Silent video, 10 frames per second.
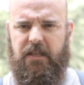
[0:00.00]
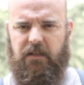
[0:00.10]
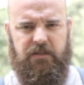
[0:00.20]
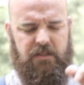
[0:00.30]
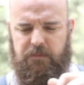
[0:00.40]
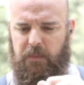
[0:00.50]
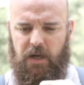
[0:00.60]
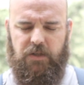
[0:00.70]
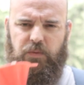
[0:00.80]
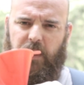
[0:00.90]
little
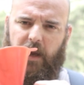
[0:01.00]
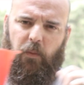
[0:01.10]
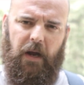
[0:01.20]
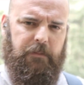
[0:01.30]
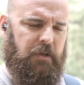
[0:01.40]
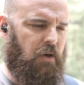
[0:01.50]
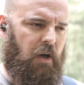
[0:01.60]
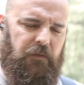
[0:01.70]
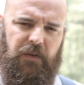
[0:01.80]
smudge when I wiped it off,